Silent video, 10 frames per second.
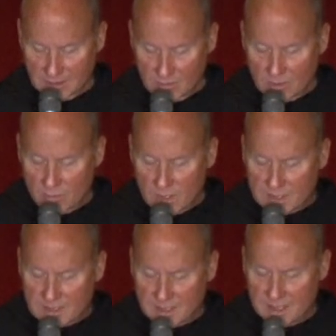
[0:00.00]
Well, one
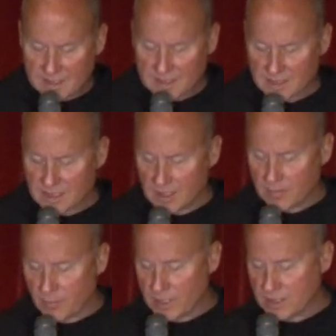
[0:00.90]
is that it's a
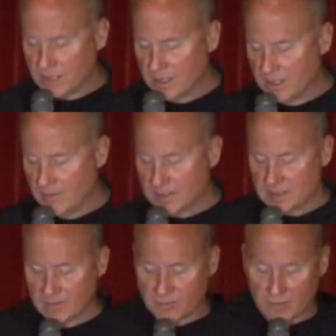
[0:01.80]
celebration in the
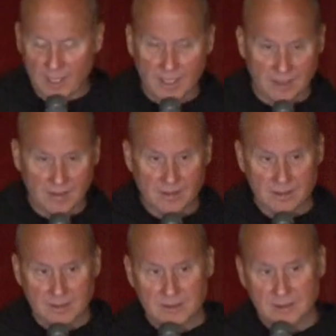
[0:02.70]
midst of trial.
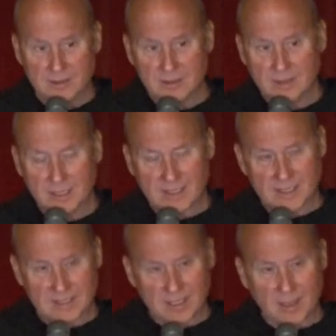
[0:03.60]
It's a
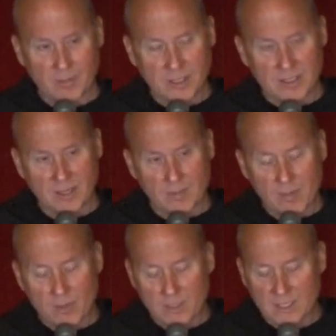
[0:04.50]
celebration. I
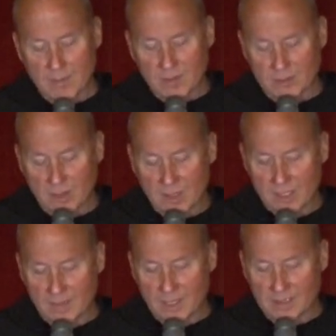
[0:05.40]
remember one time I was
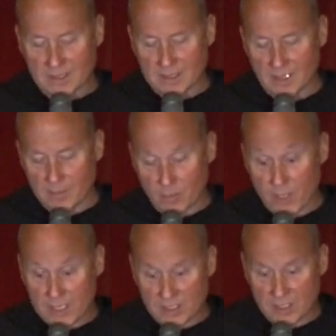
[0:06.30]
talking about the
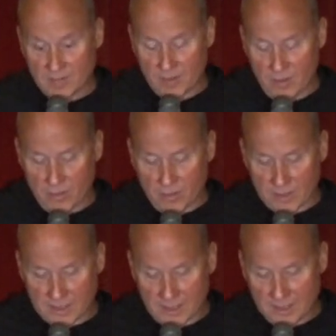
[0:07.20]
celebration of the
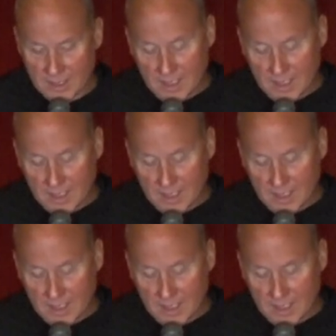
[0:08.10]
Eucharist, and